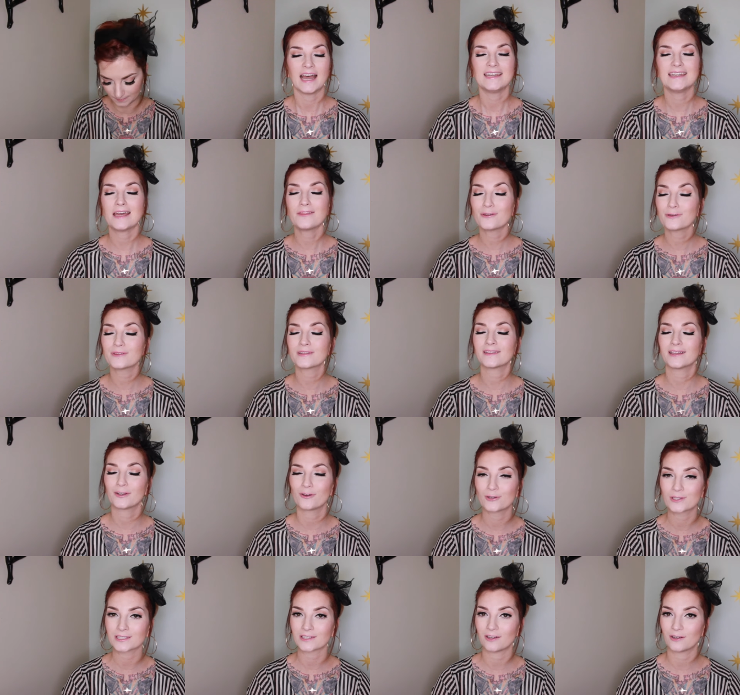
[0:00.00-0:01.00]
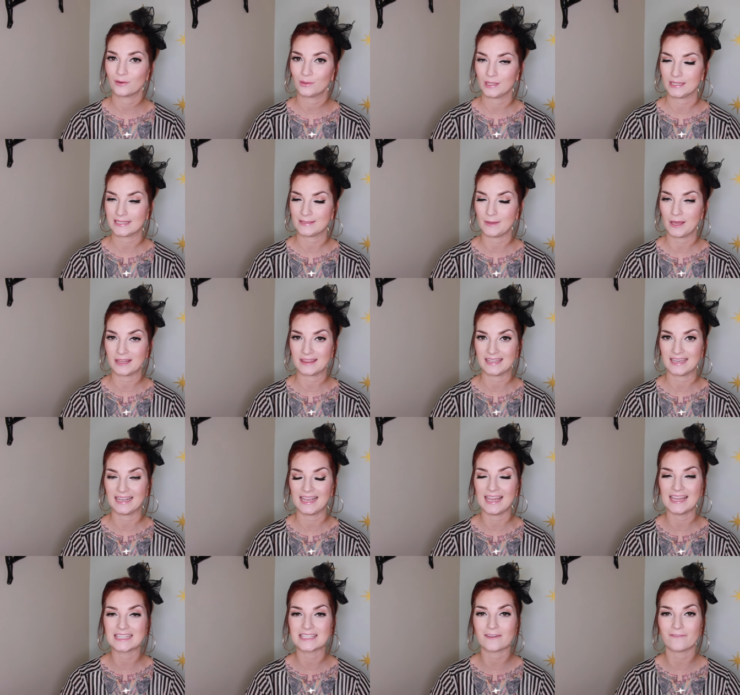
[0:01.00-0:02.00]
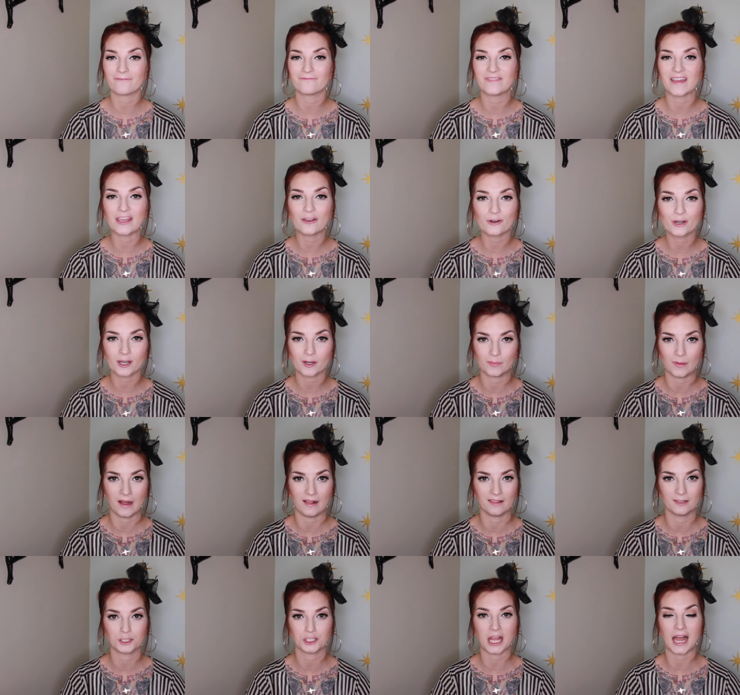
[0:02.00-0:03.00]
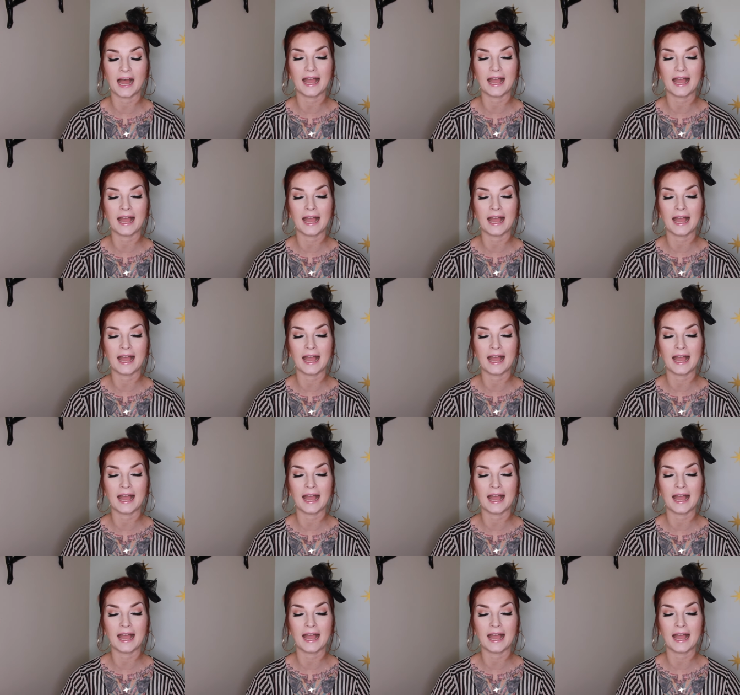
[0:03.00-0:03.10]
Another thing that goes along with the smell thing is fingernail polish.